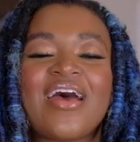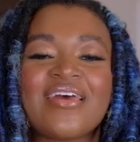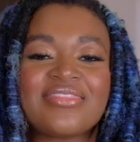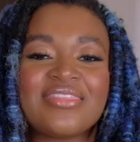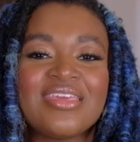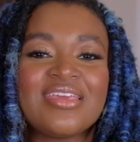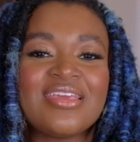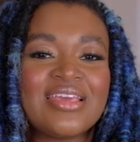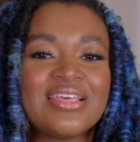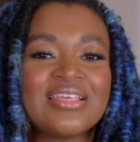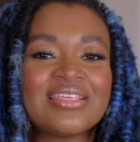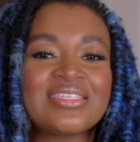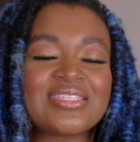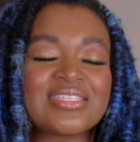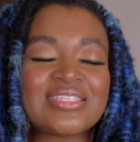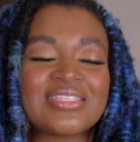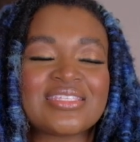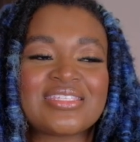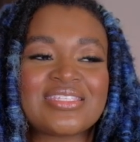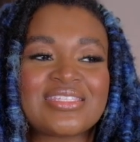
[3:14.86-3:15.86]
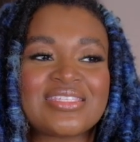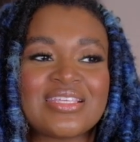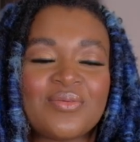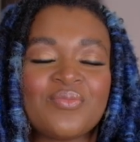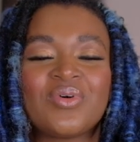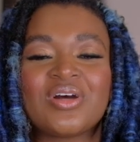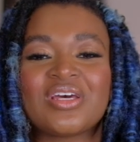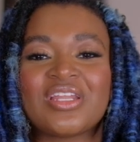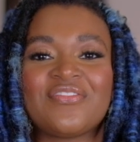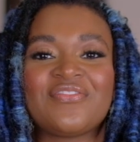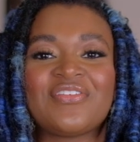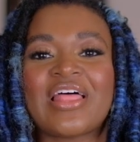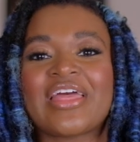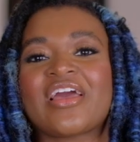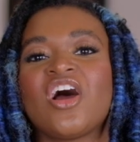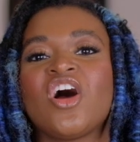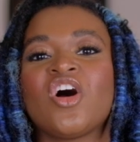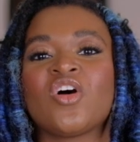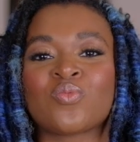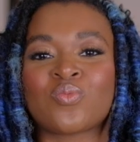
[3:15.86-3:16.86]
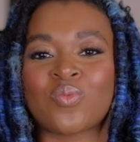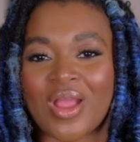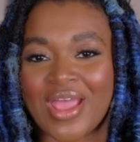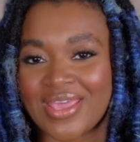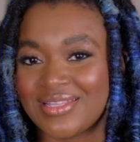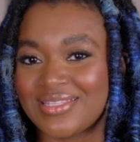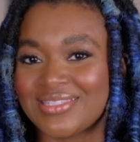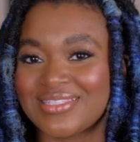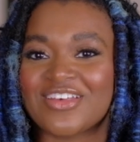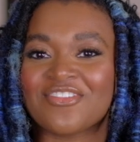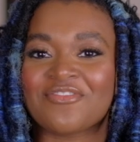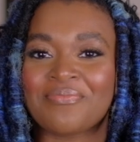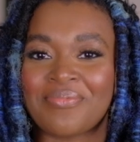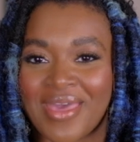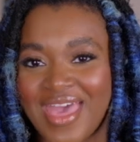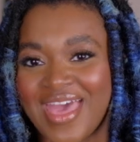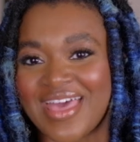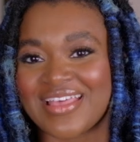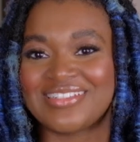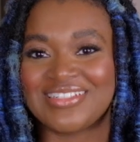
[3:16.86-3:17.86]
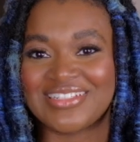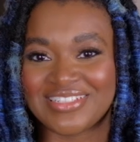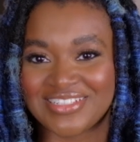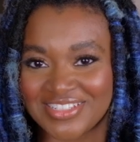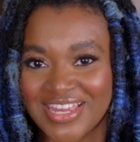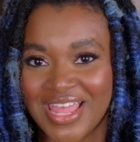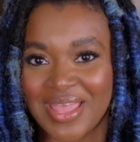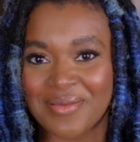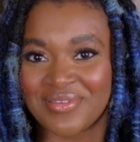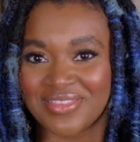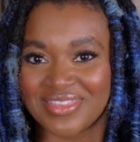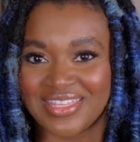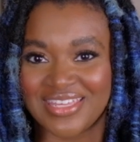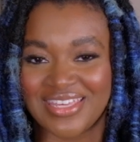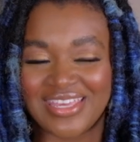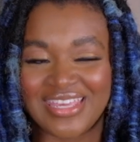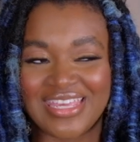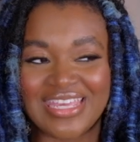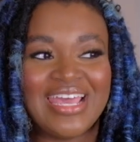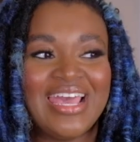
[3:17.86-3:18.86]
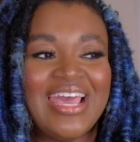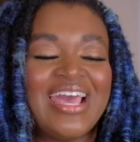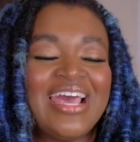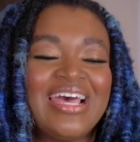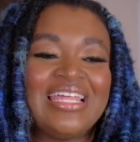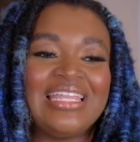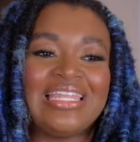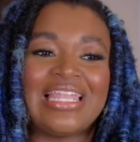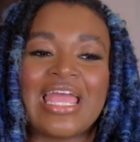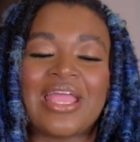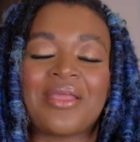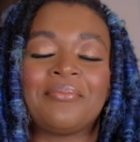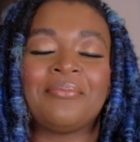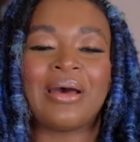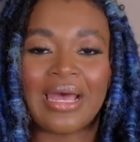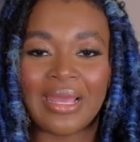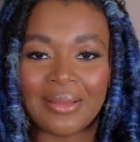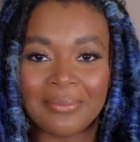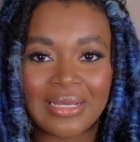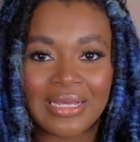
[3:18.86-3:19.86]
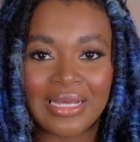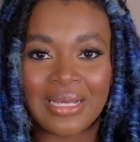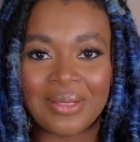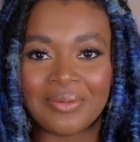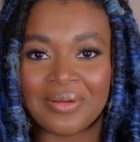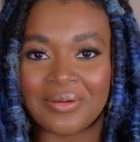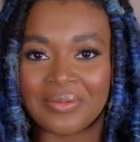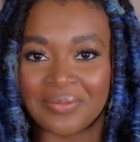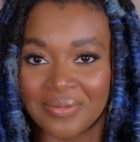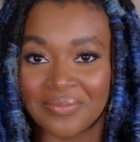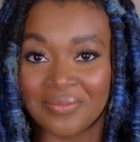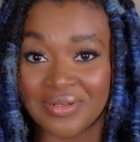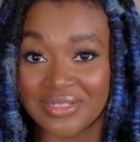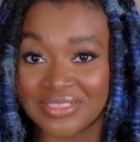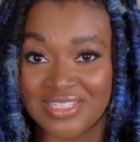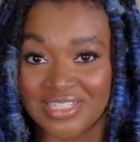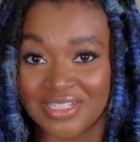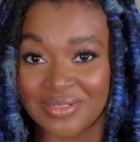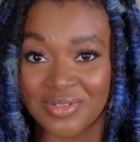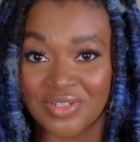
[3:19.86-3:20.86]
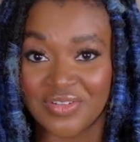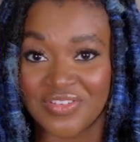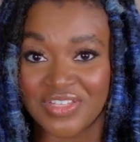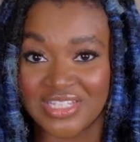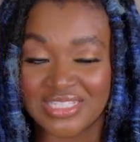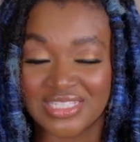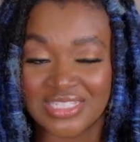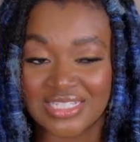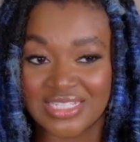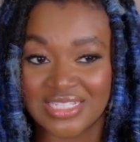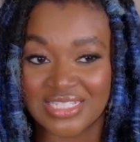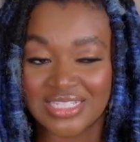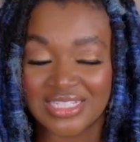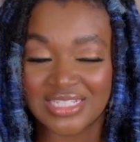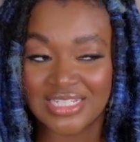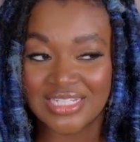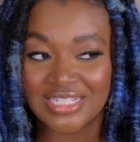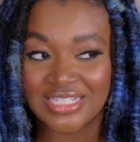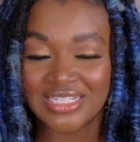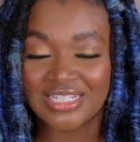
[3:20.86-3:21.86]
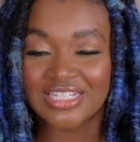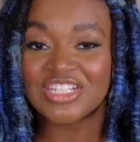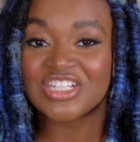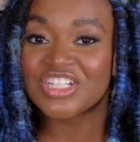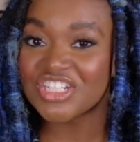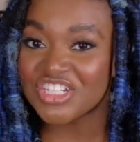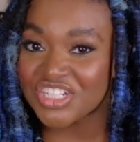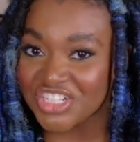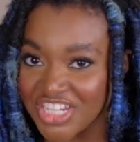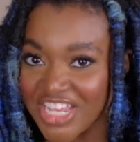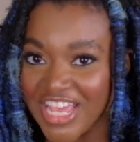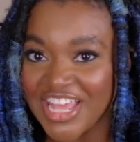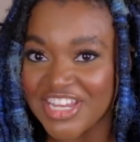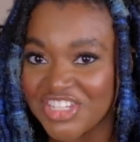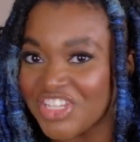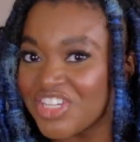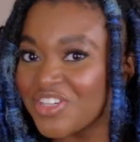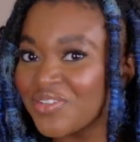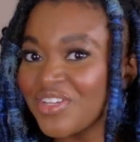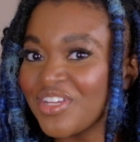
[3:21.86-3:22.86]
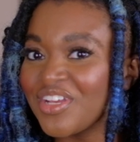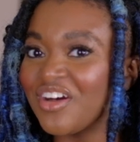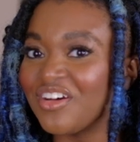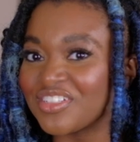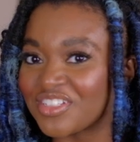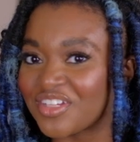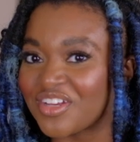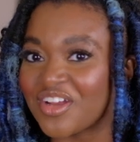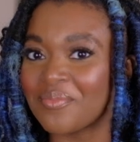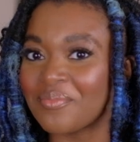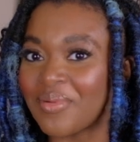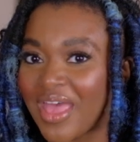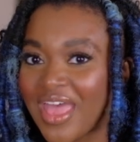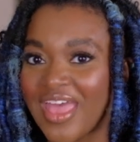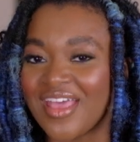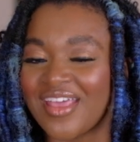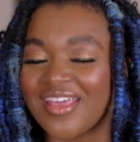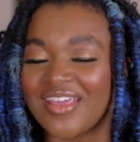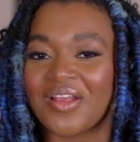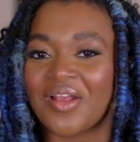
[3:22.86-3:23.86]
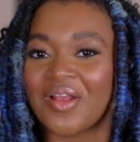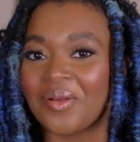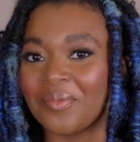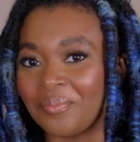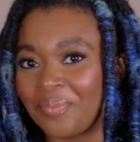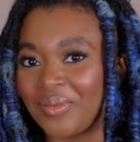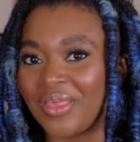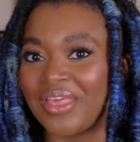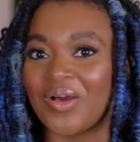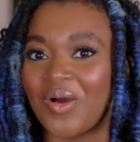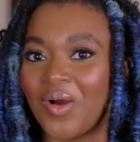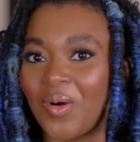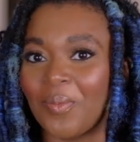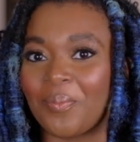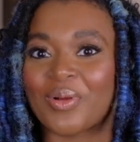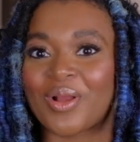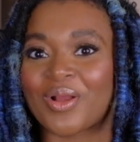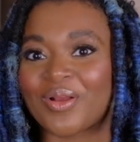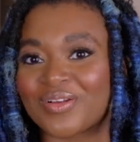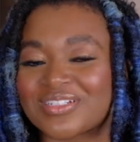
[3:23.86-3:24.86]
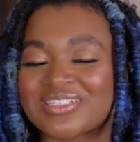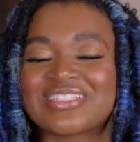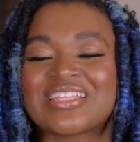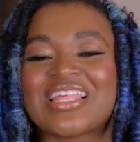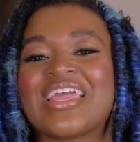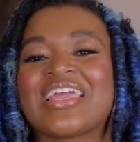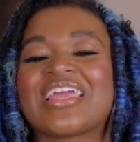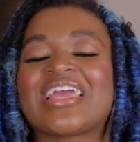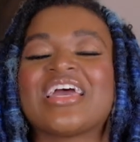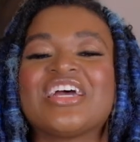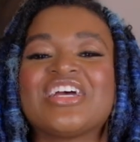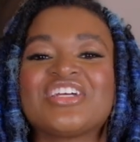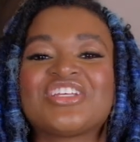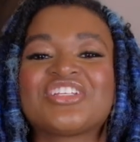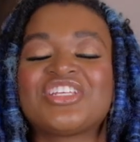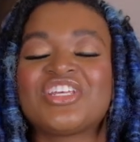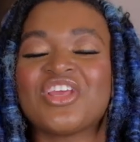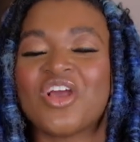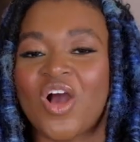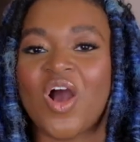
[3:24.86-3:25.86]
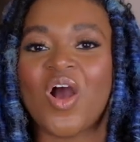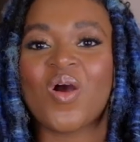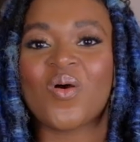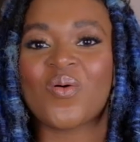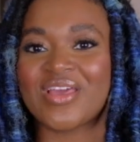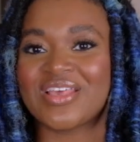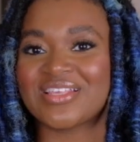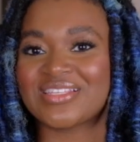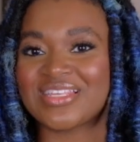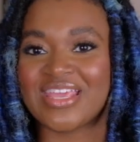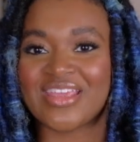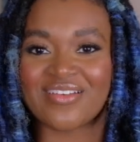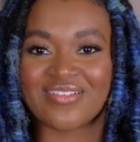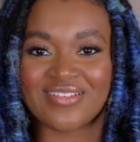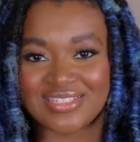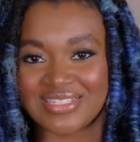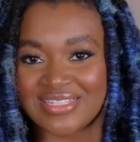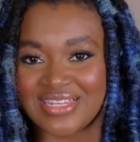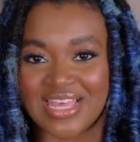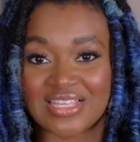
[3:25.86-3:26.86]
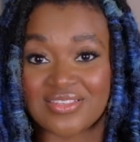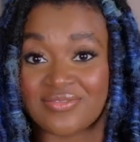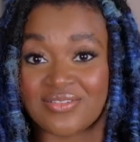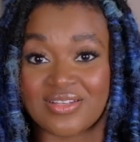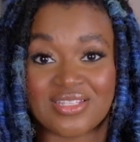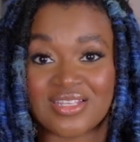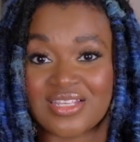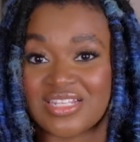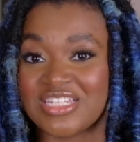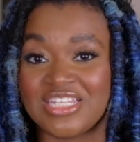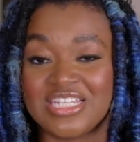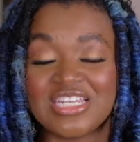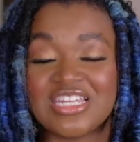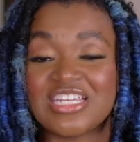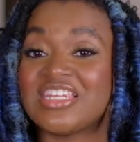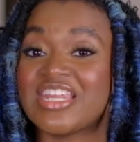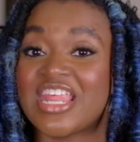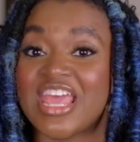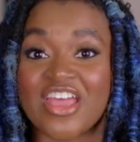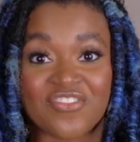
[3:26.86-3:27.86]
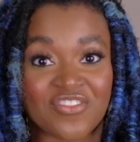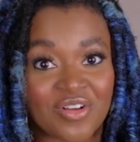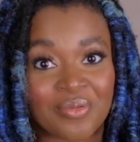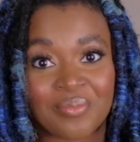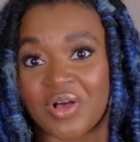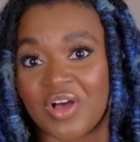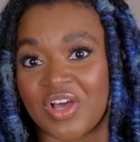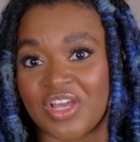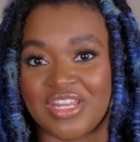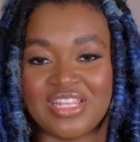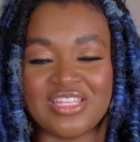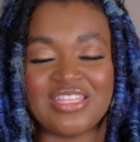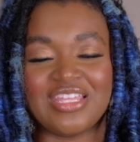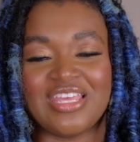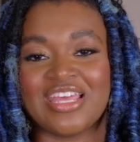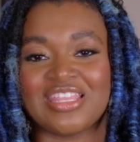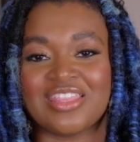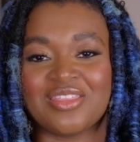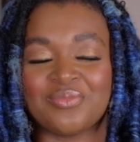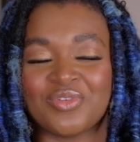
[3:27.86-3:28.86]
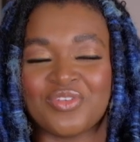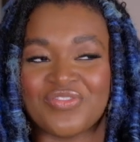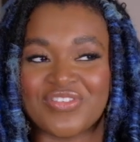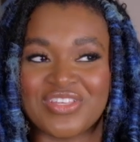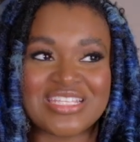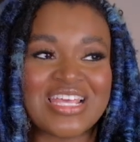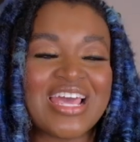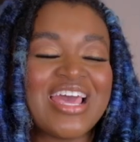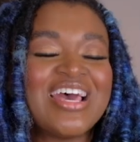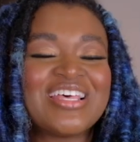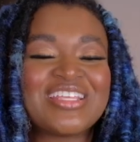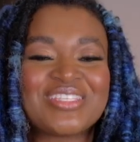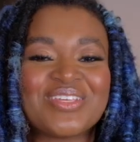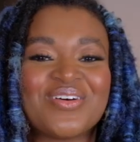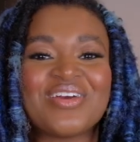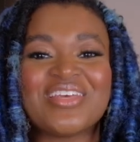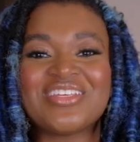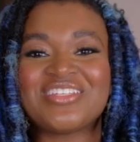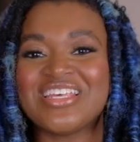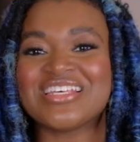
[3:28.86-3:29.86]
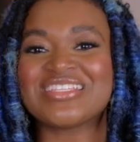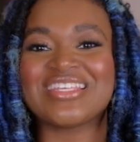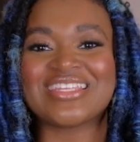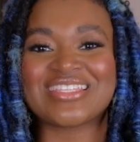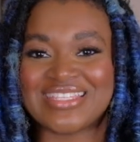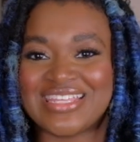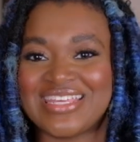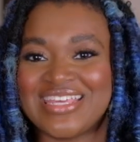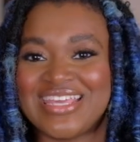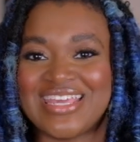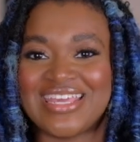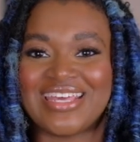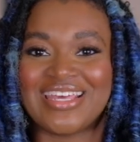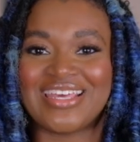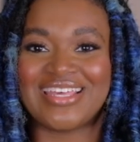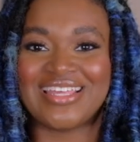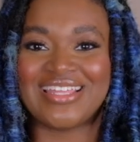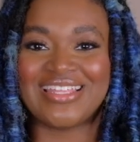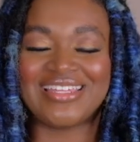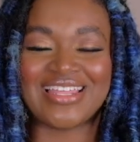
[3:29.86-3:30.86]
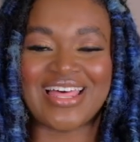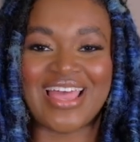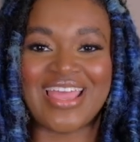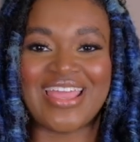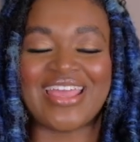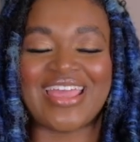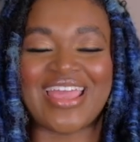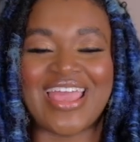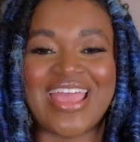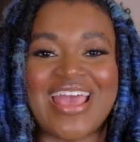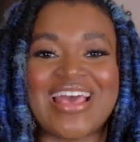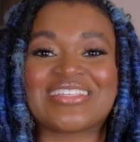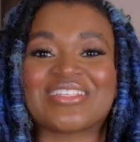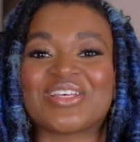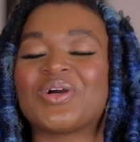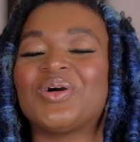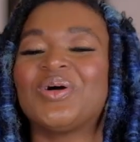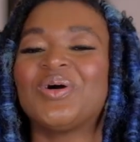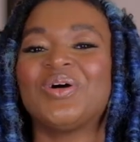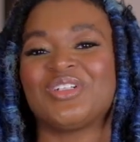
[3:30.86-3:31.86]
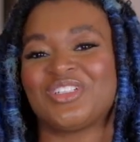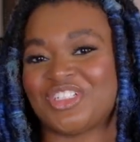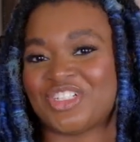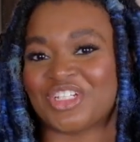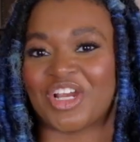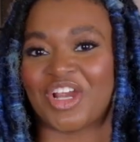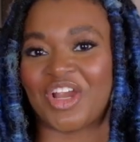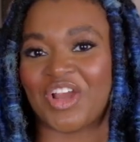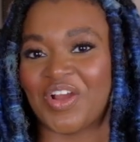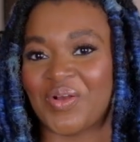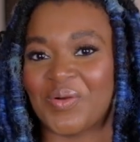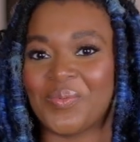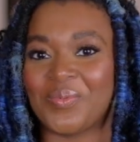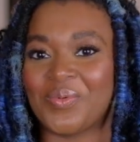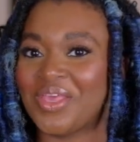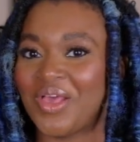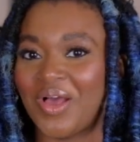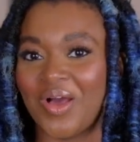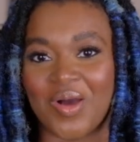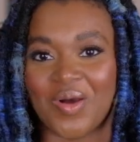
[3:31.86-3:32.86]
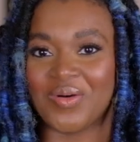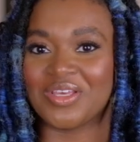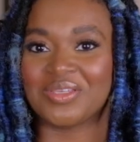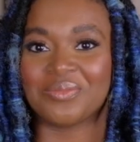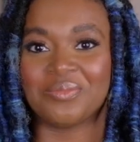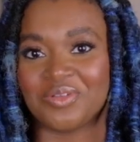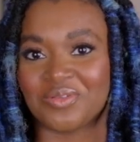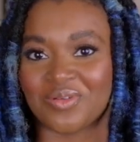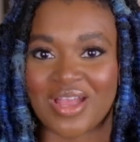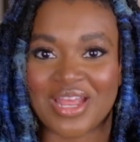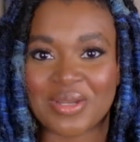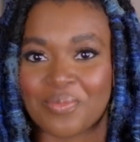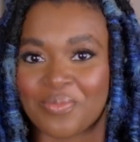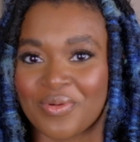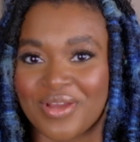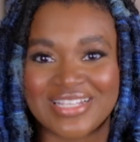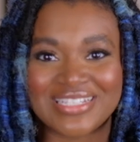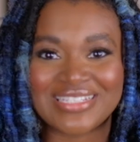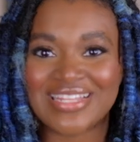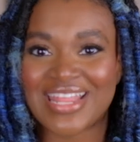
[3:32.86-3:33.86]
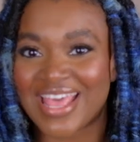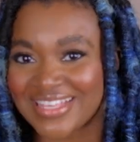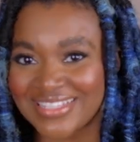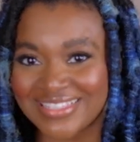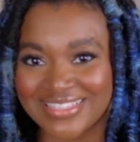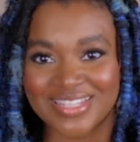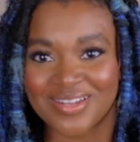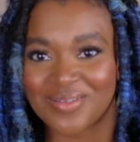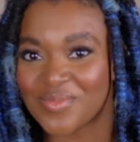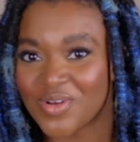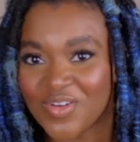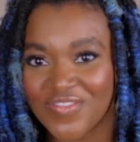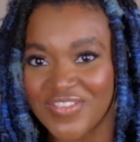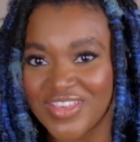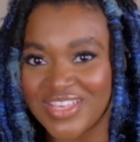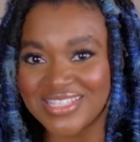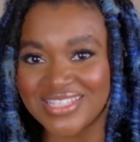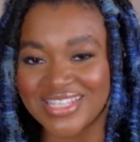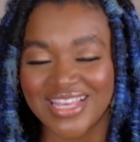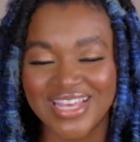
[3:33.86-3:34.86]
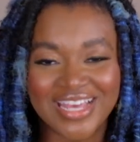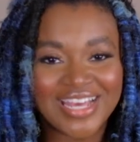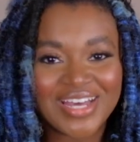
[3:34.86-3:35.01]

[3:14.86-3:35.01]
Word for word: I think it's somewhat of like a rites of passage type of thing. Like my mom, when we went to the movies, she had Cheerios in her back in her big old purse. Like she always carries snacks for us. She never bought anything at the movies. So it's just a thing, like, as a culture, we always be trying to bring snacks at movies.